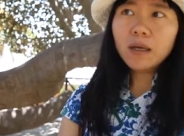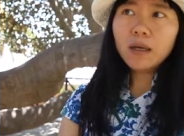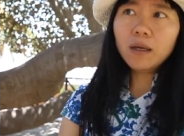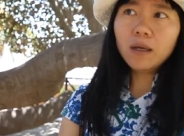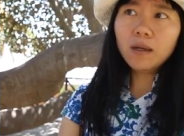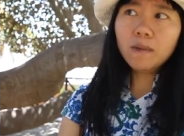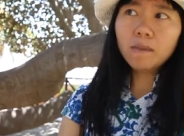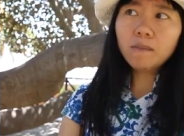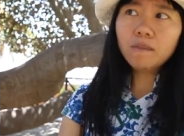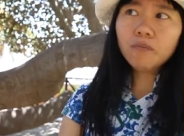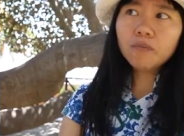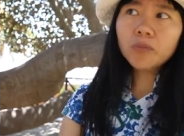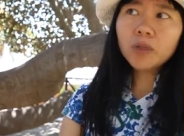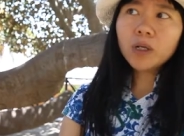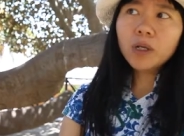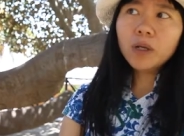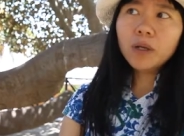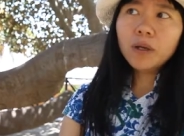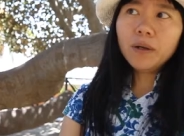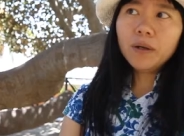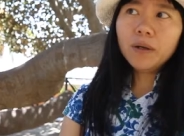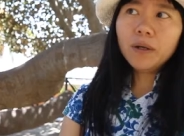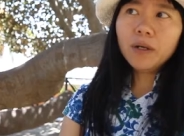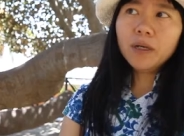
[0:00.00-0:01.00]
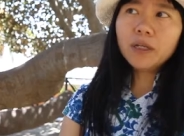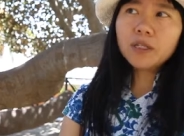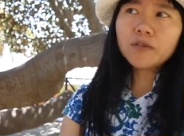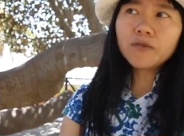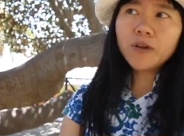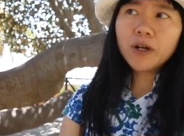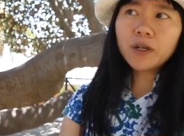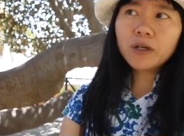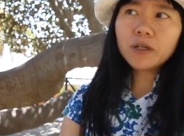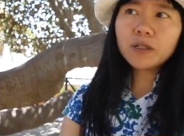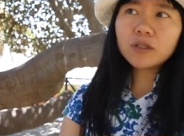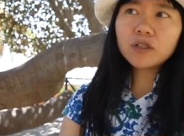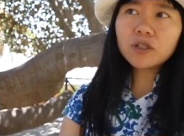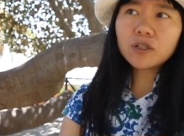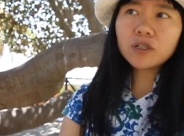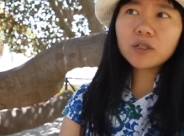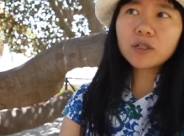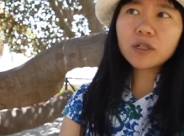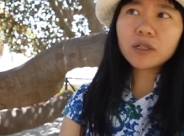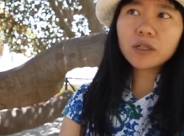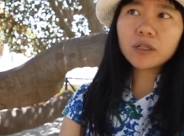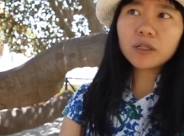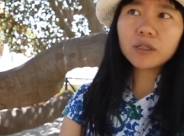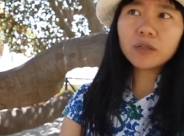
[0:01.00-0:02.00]
Um, it's very
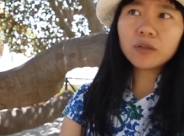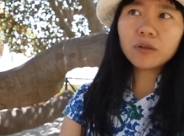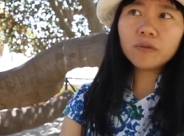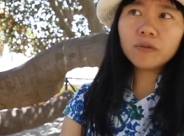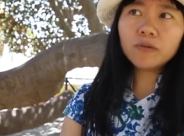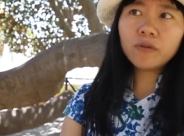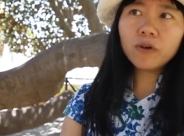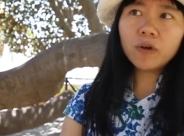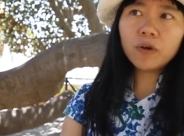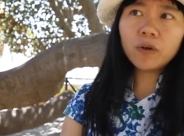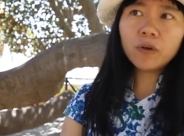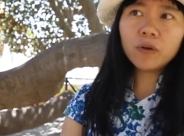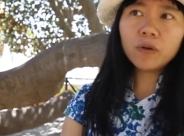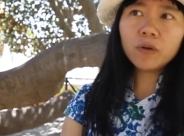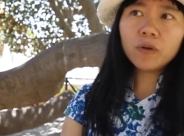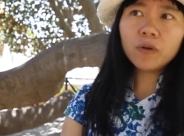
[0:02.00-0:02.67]
interesting, you know, for